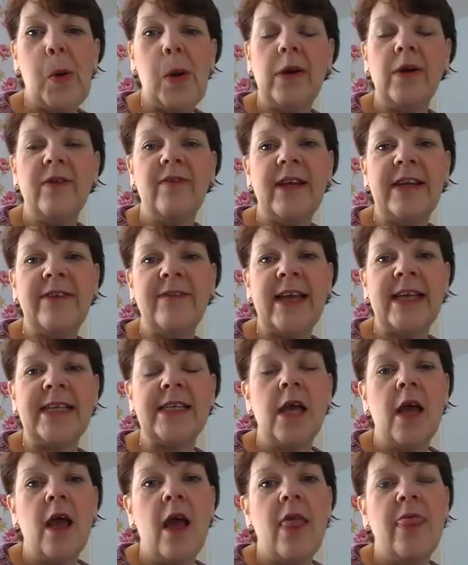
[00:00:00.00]
funny face.
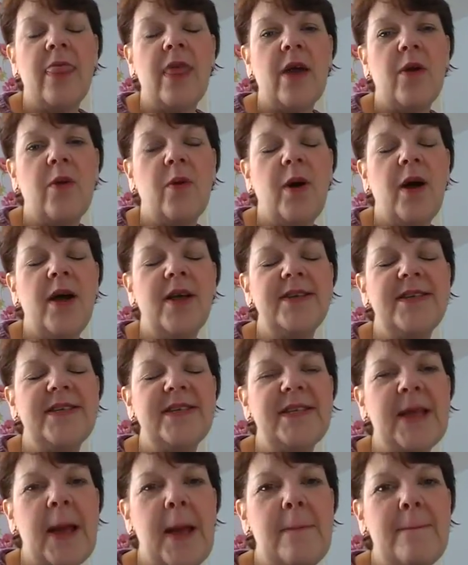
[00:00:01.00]
There
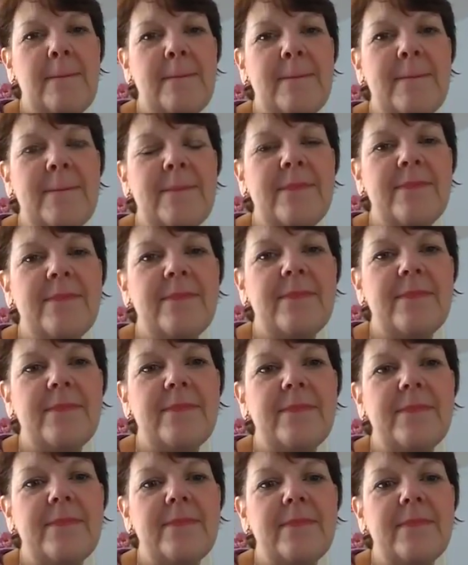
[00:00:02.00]
was some
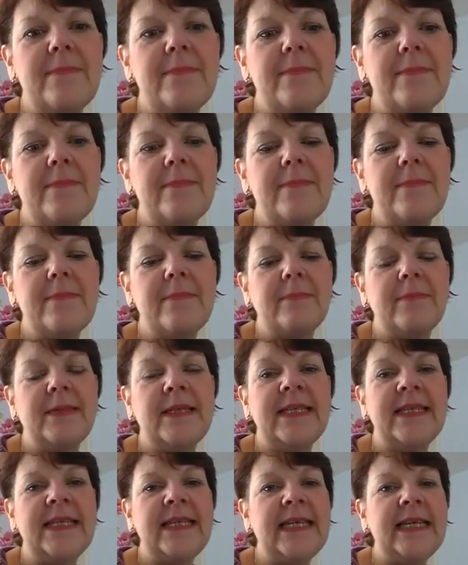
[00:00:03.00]

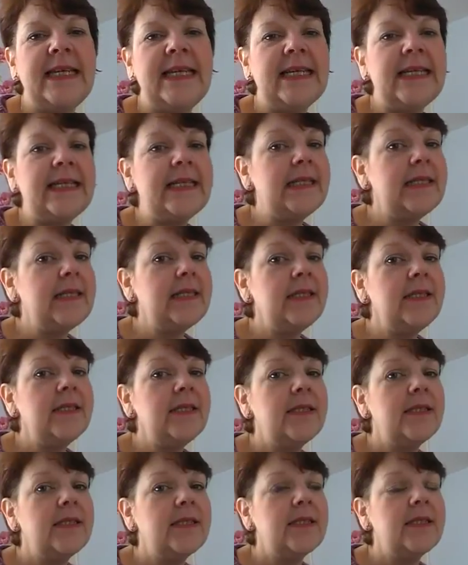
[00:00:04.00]

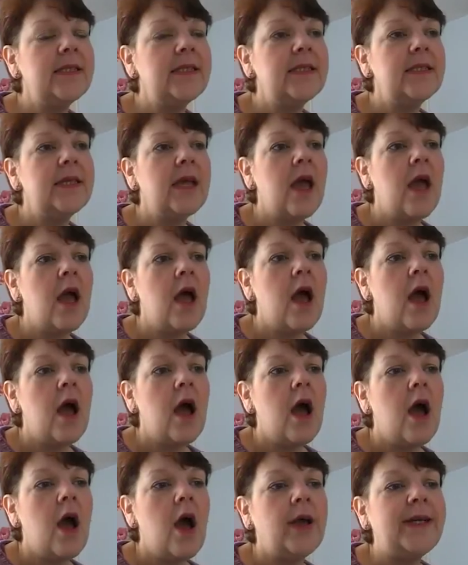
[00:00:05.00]
needles
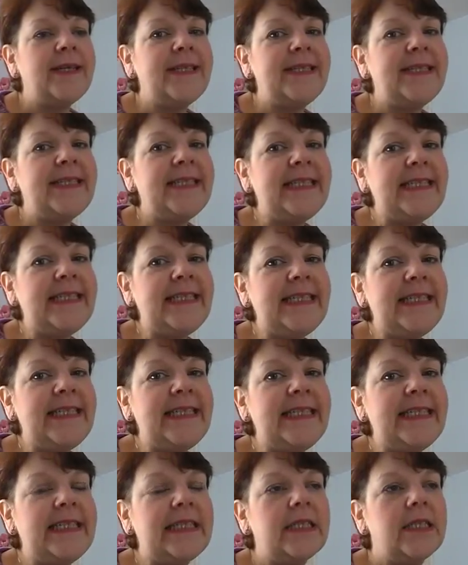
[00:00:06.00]
I
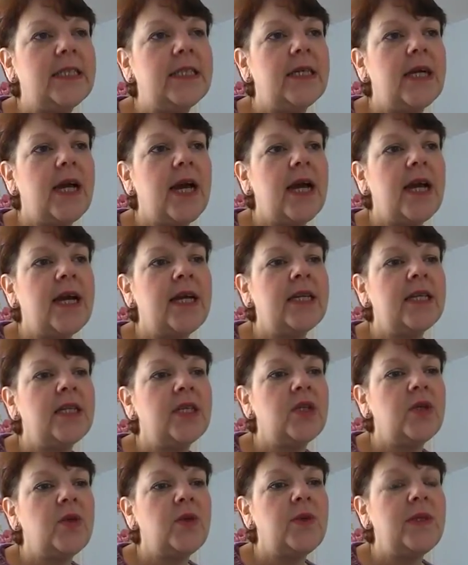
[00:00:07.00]
need, and I
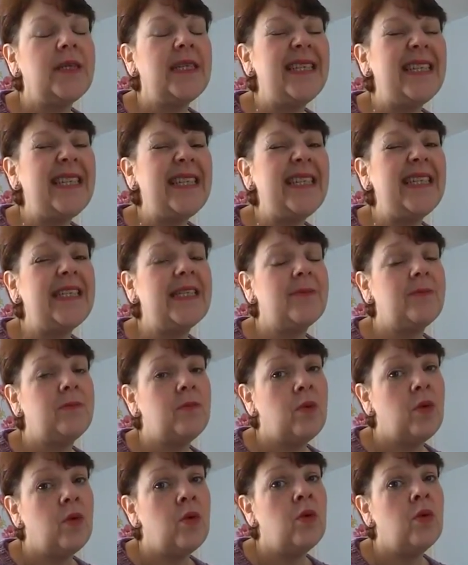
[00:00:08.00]
do need some
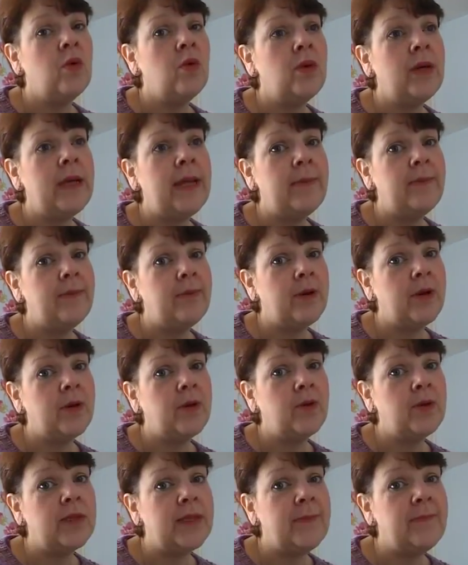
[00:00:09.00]
more Knit
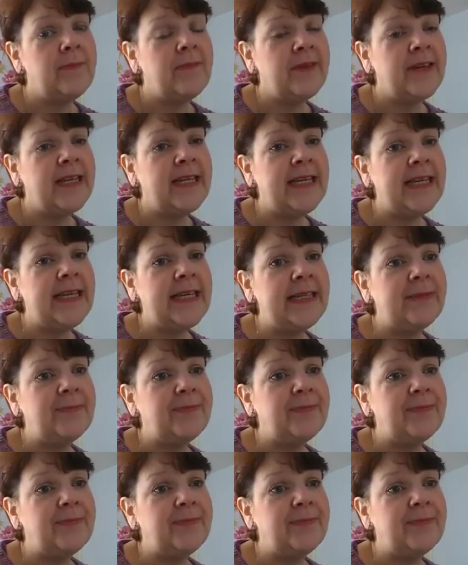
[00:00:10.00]
Pro Symphony